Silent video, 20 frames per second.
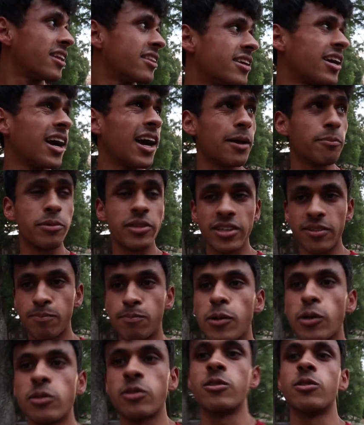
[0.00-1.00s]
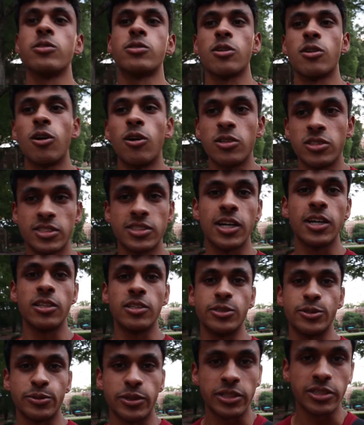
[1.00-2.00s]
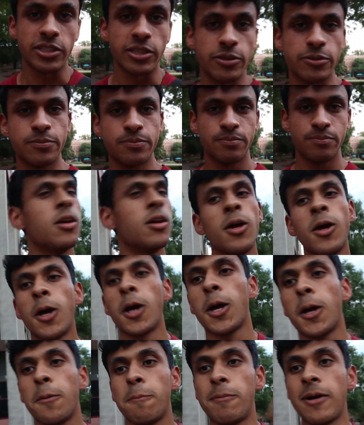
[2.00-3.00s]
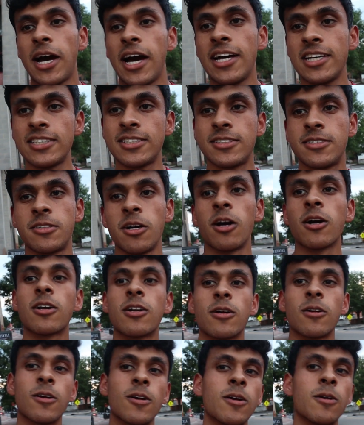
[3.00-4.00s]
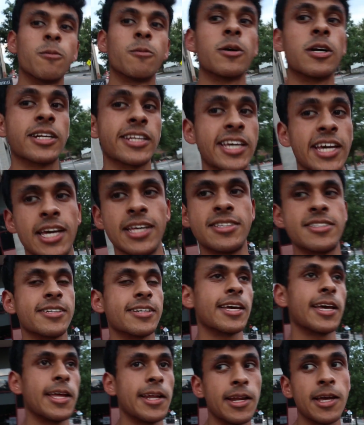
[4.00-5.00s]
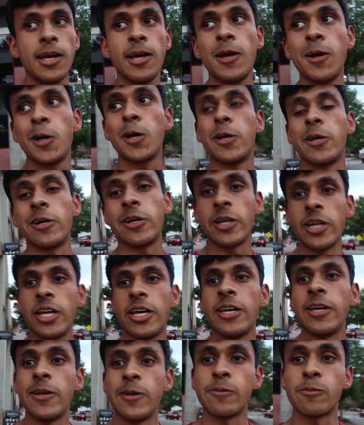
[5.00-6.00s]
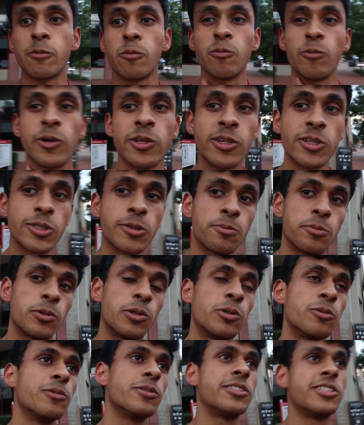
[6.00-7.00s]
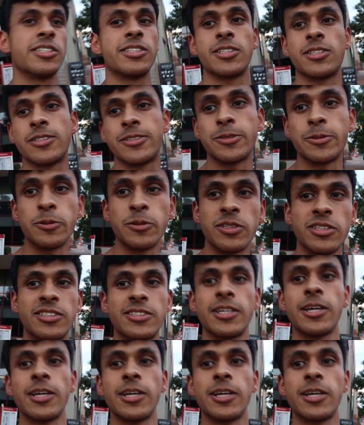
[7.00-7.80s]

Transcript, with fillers: And yeah, I believe both those are hall style as well though. Past Tucker, we're on Cates again. You're gonna hit Witherspoon, which is a student